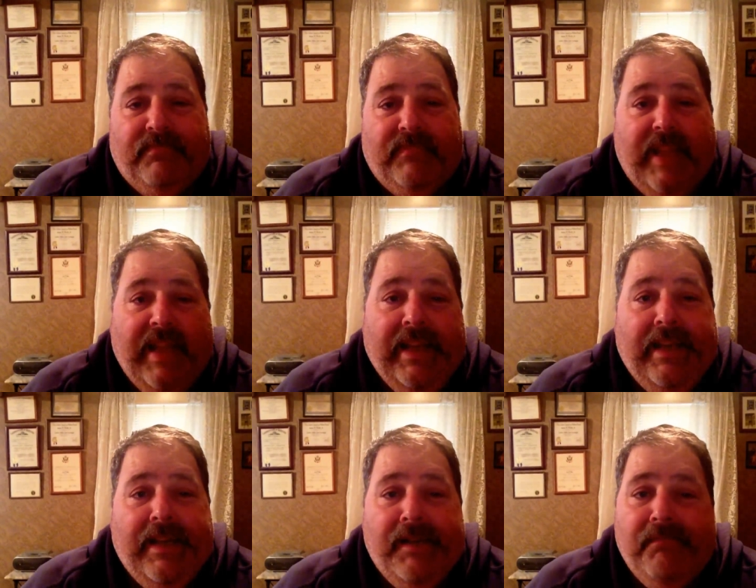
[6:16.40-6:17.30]
hang
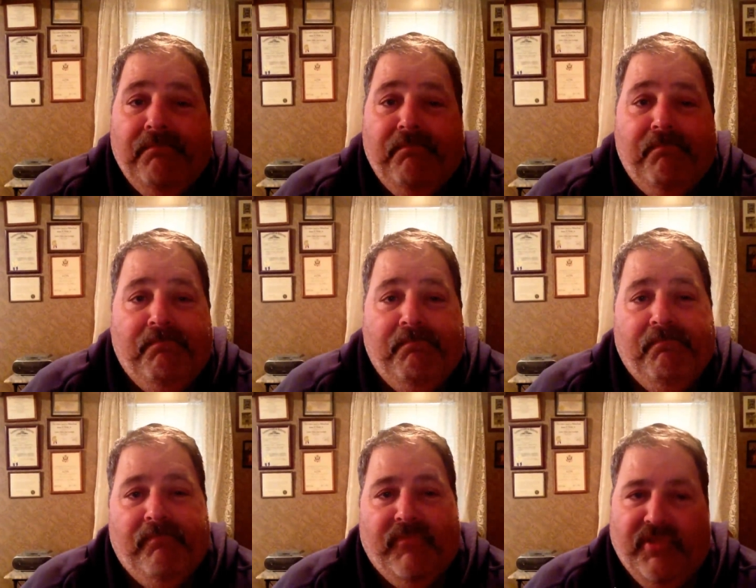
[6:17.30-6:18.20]
in there.
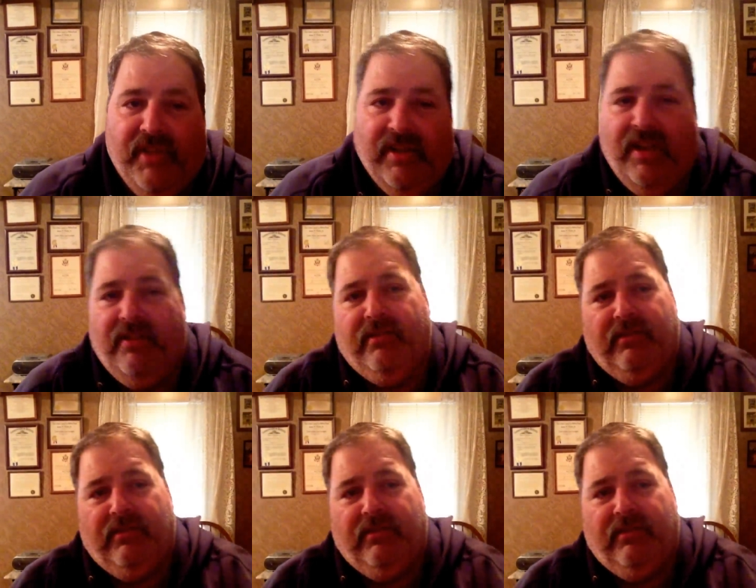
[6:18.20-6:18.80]
See you later.